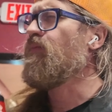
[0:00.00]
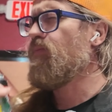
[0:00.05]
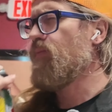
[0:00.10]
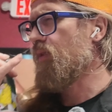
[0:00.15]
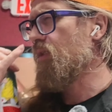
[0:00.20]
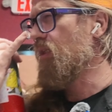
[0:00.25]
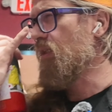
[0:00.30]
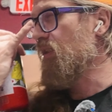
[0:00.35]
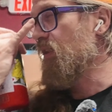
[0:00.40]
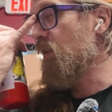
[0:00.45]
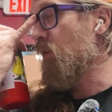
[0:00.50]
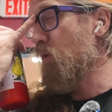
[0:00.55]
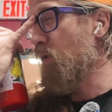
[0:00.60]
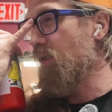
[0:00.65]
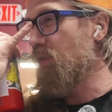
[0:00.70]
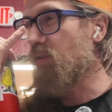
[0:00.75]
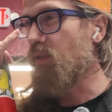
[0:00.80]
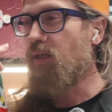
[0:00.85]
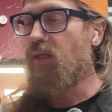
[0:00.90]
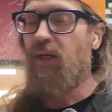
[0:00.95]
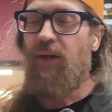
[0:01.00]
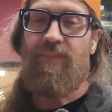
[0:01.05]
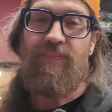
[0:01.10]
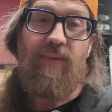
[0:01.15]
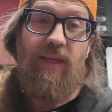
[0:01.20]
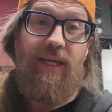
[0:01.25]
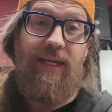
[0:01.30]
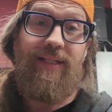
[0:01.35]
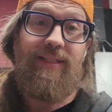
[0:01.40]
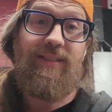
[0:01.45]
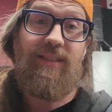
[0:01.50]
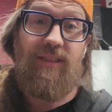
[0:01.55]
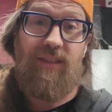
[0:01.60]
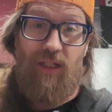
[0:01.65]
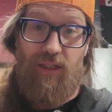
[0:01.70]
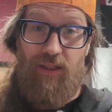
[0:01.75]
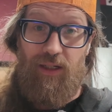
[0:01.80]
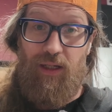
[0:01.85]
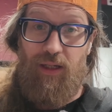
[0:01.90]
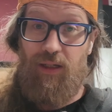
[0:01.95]
Jesus Christ. It's
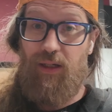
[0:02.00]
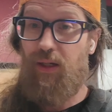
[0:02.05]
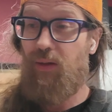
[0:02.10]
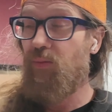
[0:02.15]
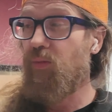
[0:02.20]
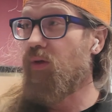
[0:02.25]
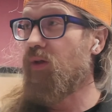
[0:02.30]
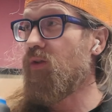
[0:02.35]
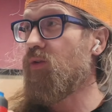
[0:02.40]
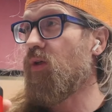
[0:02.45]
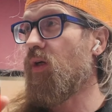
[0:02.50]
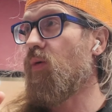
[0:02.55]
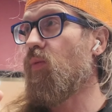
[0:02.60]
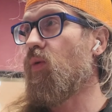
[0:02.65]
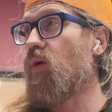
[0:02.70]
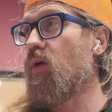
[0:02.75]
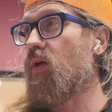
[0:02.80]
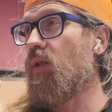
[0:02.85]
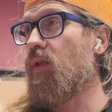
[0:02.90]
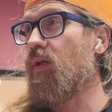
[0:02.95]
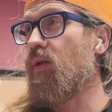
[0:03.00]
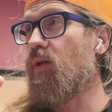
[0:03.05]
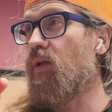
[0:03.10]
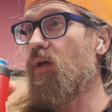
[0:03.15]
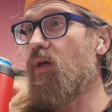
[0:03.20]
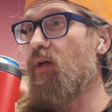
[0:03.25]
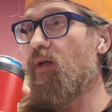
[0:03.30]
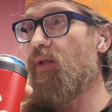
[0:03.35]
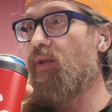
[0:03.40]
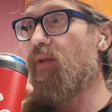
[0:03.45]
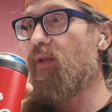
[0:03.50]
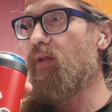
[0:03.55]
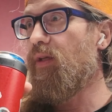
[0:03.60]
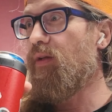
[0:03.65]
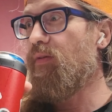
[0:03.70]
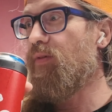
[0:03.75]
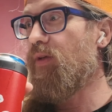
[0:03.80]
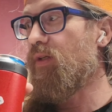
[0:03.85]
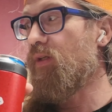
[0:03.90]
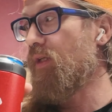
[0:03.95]
Sunday, and we're going to try to work a little on
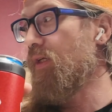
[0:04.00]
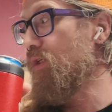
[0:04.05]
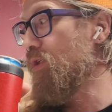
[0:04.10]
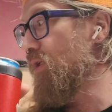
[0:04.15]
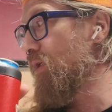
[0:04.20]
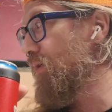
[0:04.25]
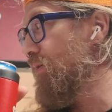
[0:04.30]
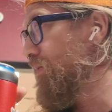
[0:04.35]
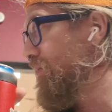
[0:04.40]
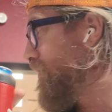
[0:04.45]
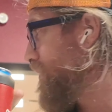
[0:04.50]
the ventilation